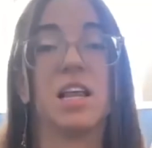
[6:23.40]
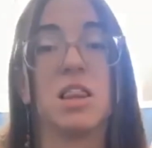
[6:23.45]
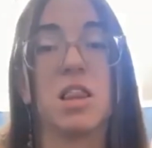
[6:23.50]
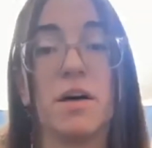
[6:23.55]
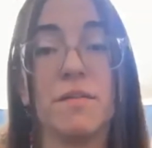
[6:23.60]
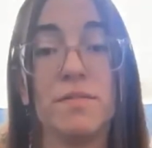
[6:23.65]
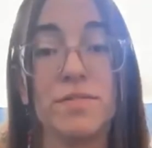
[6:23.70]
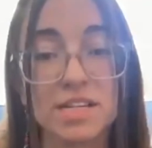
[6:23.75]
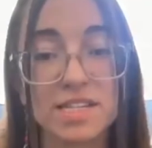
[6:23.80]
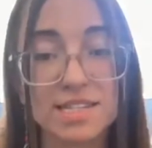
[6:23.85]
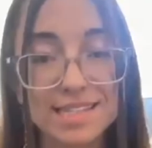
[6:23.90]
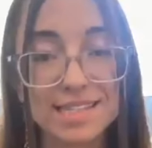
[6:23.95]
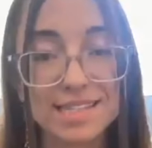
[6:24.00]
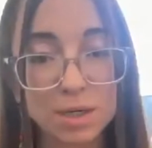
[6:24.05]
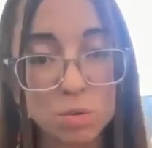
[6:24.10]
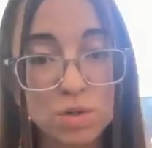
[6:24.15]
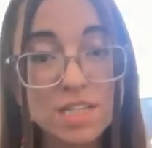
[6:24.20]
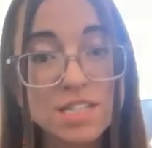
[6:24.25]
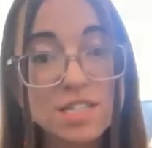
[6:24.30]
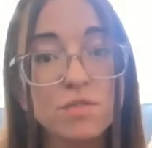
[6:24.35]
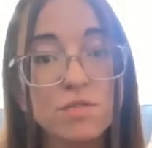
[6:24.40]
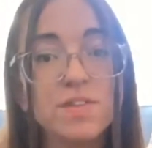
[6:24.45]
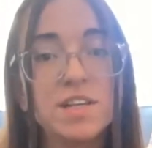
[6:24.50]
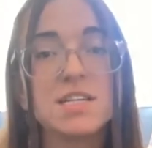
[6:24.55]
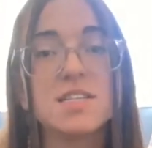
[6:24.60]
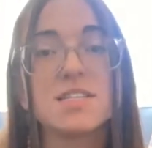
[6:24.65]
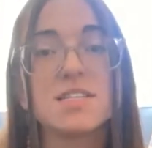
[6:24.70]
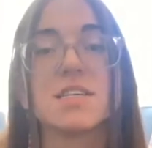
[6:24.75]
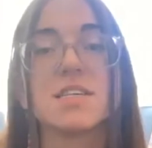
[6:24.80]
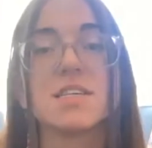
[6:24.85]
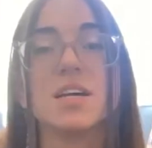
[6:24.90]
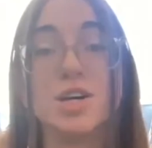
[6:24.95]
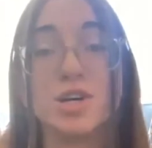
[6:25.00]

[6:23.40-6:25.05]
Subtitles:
I love the sequence of this